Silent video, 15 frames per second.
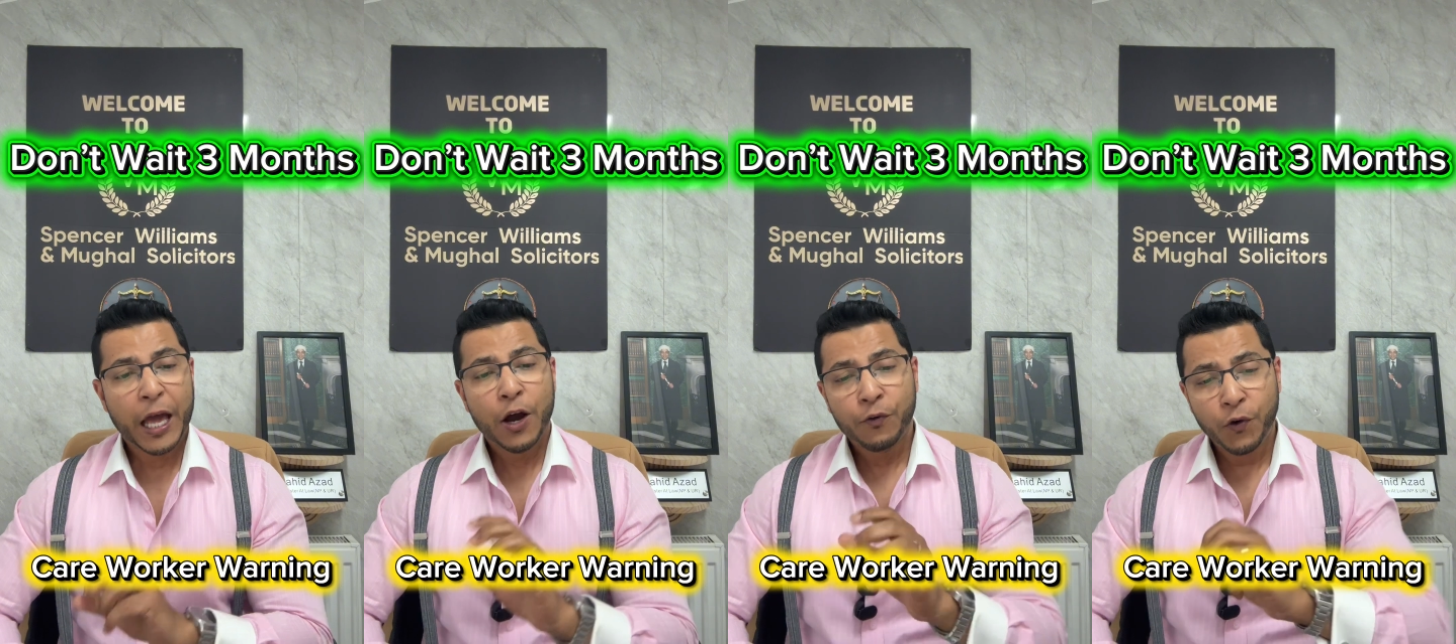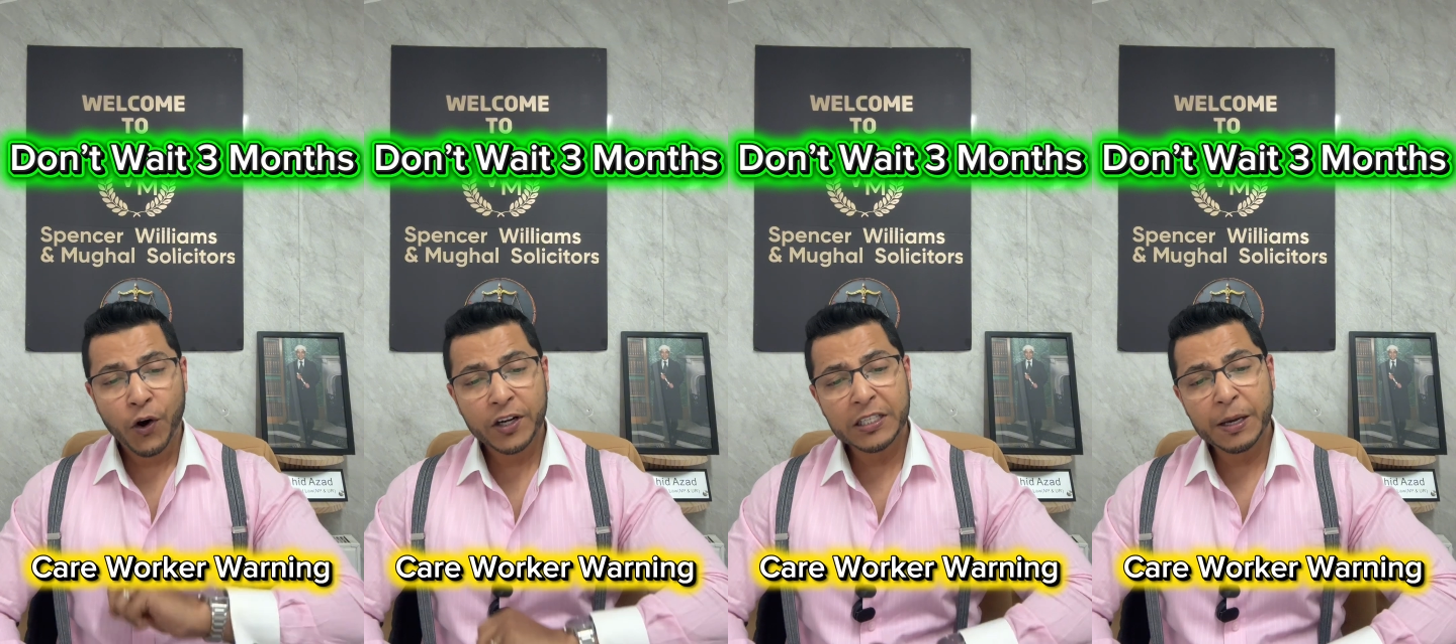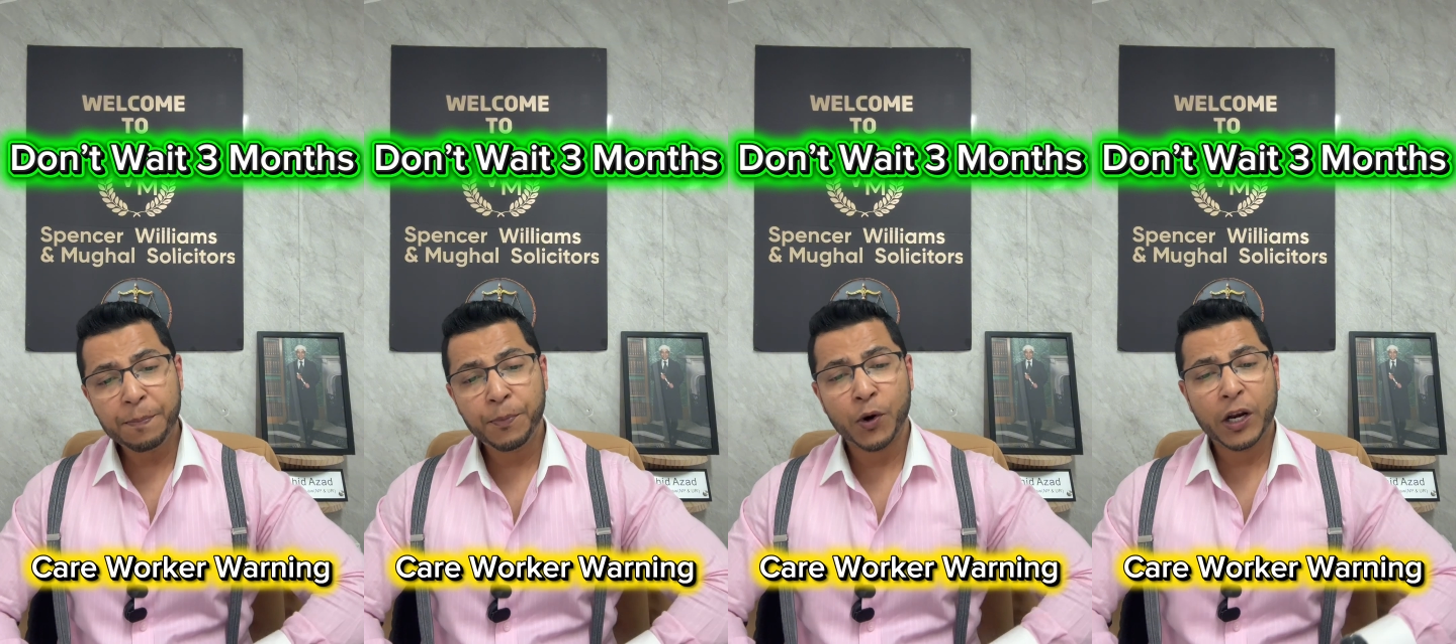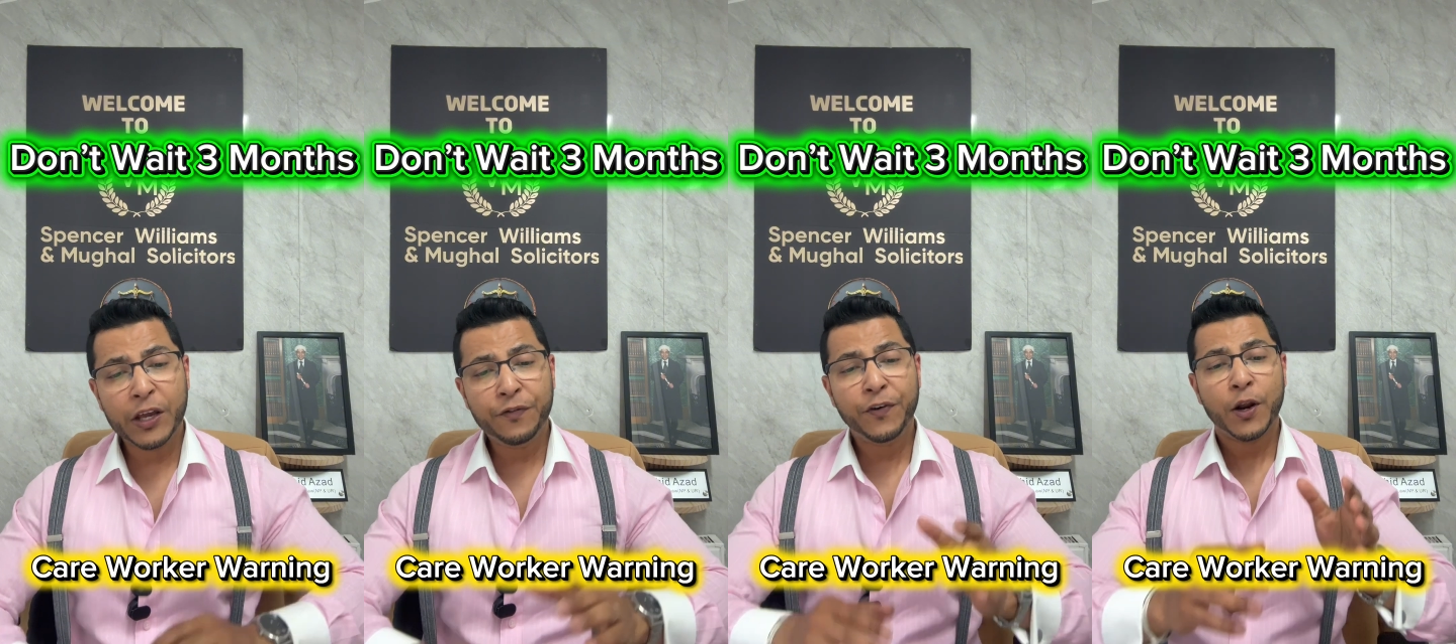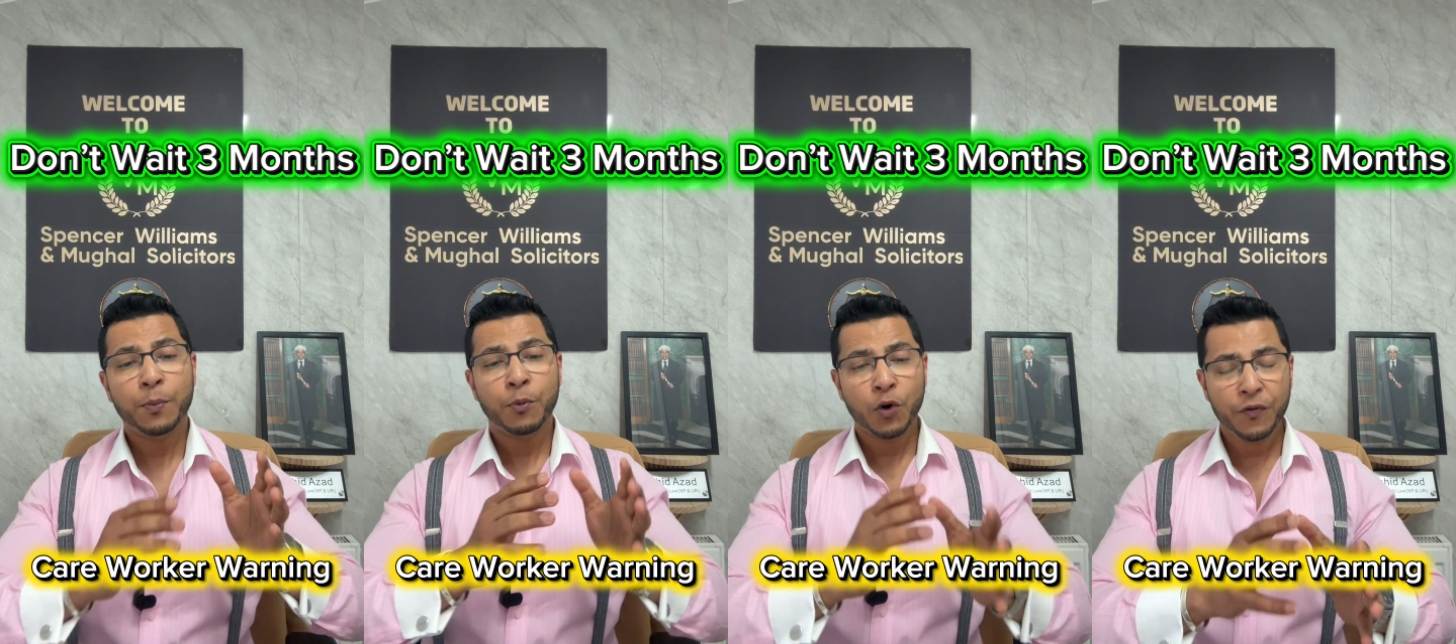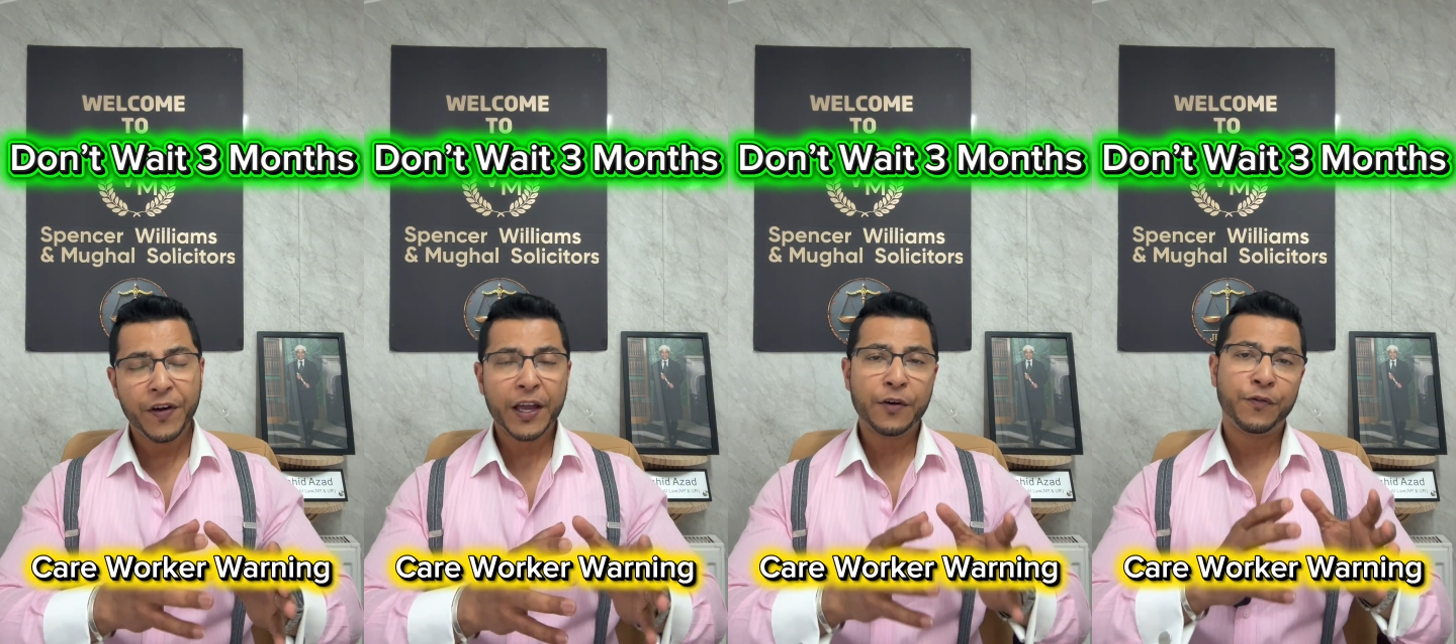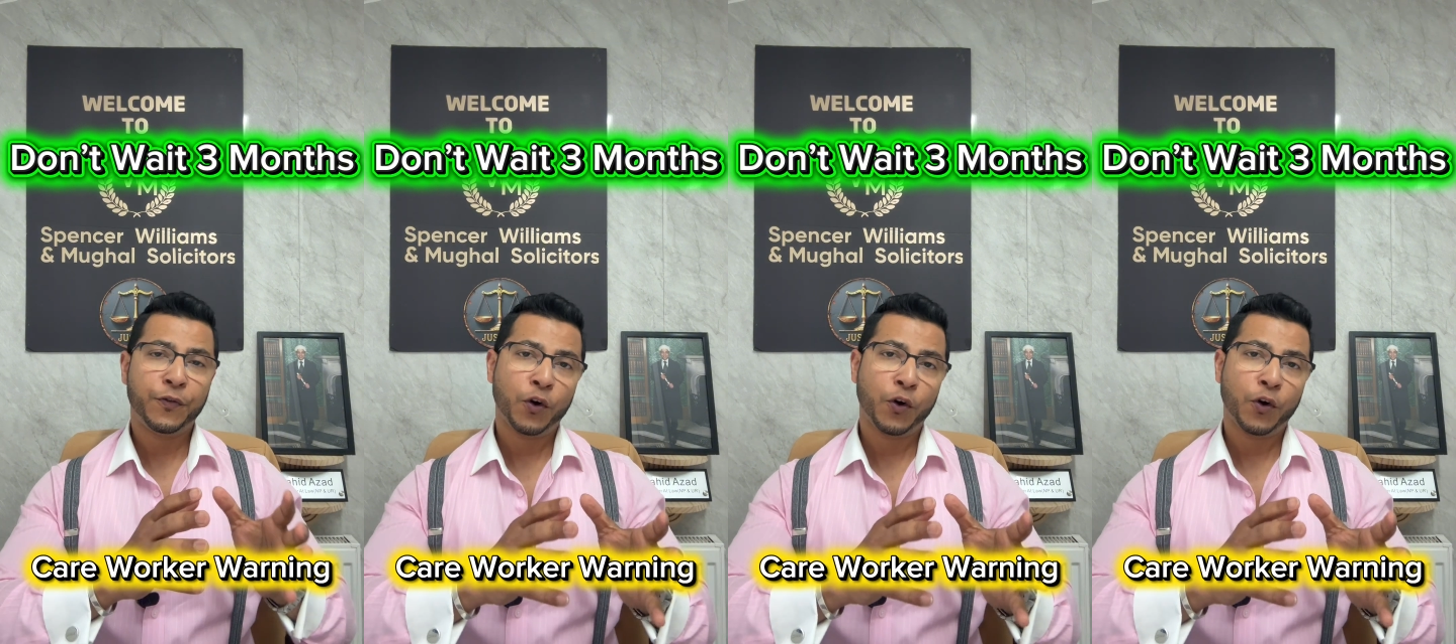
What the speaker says: For example, if you're moving